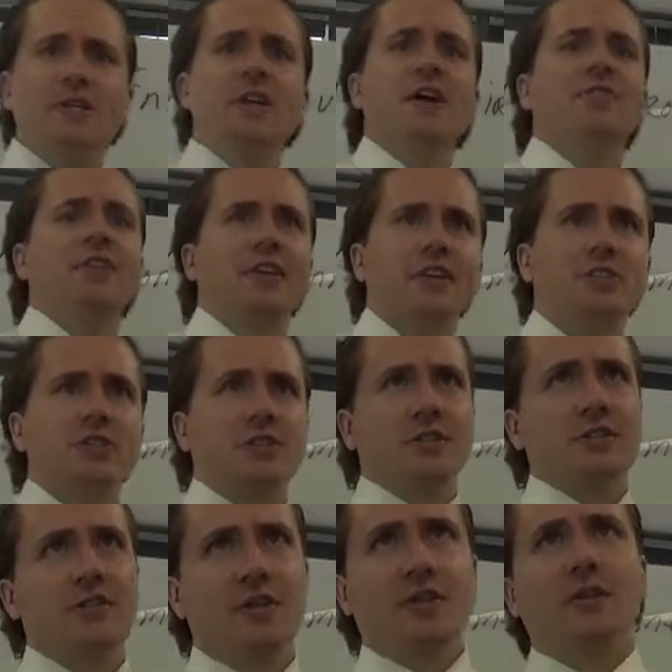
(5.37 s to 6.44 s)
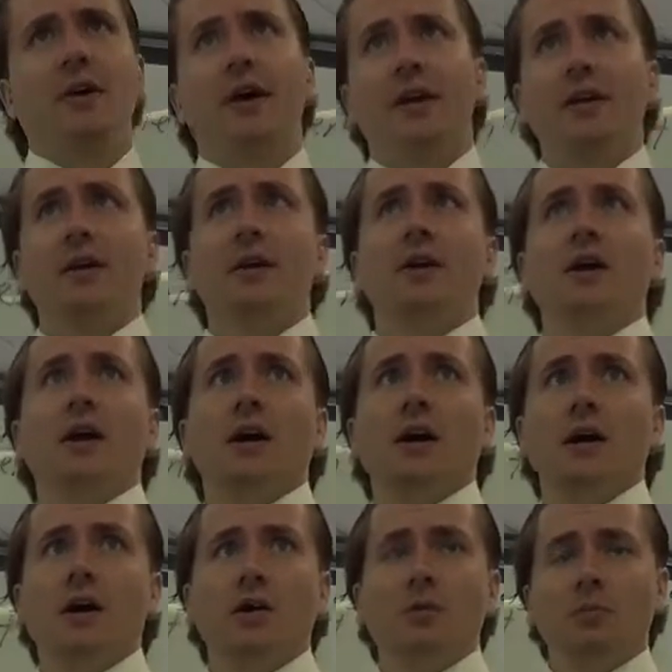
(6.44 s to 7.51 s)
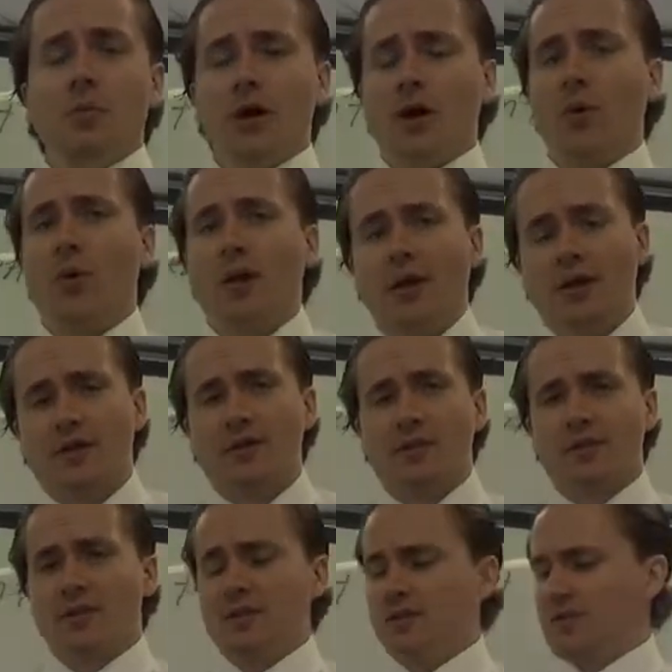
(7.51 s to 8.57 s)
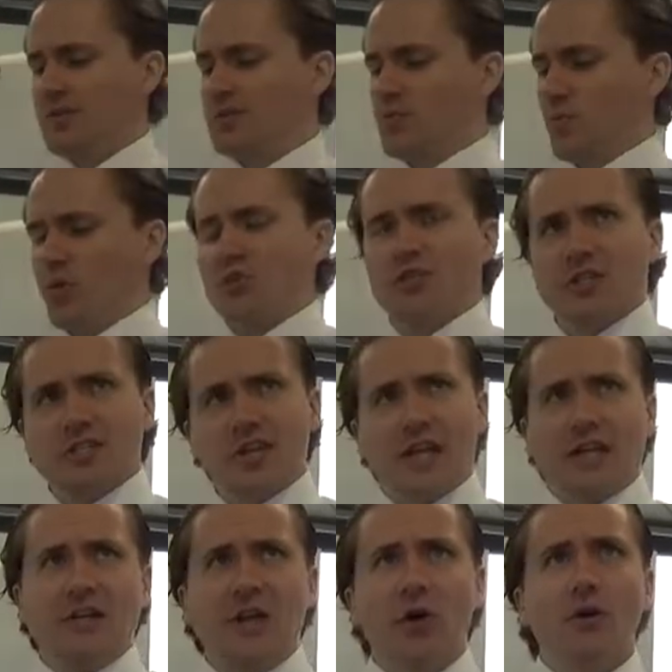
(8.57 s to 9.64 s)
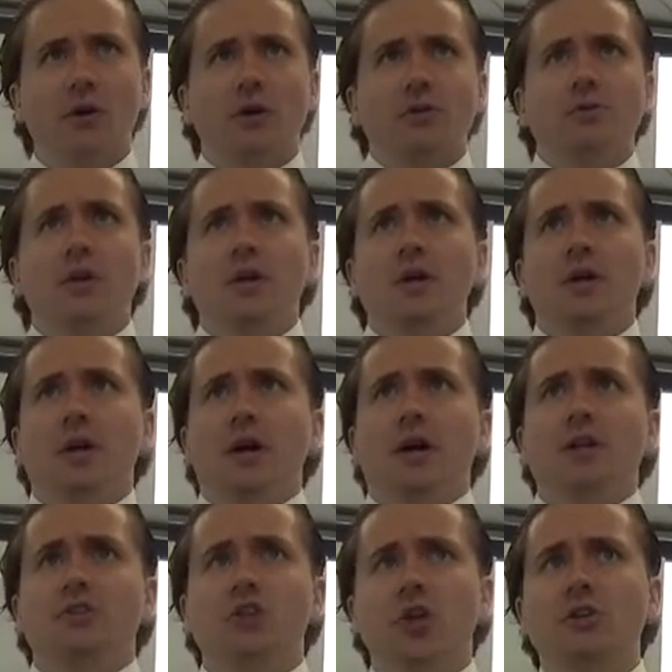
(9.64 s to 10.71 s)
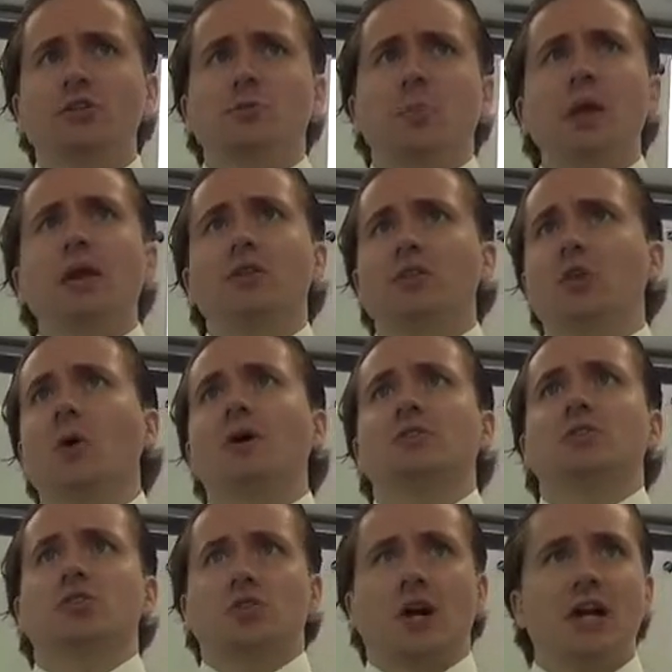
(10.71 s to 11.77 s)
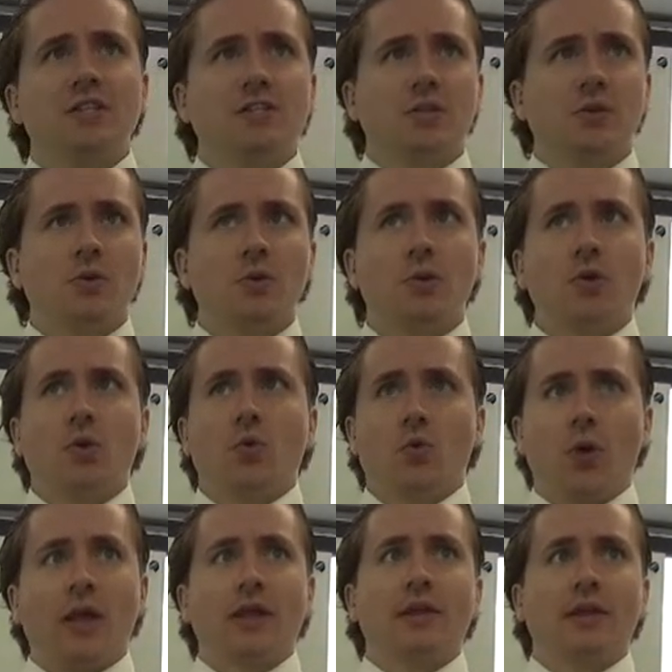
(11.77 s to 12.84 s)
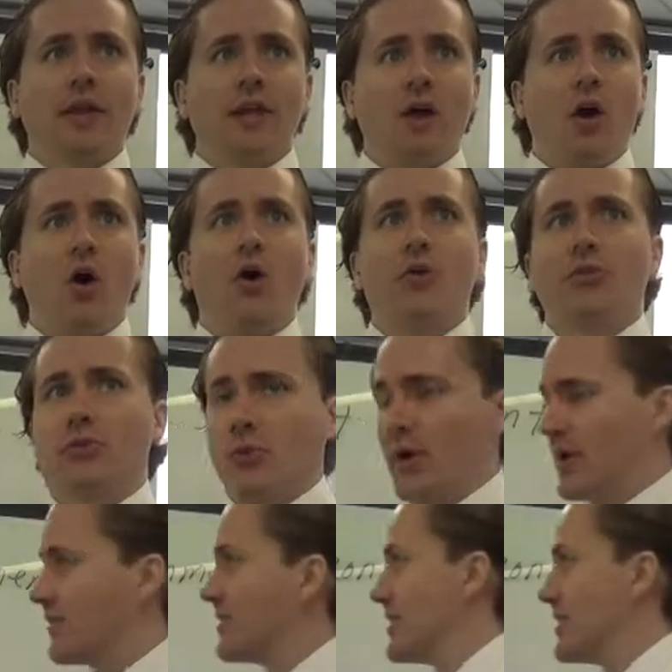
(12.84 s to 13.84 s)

definitions that um, I want to get you to take note of. Uh, generally speaking, the U S has tried to regulate all three of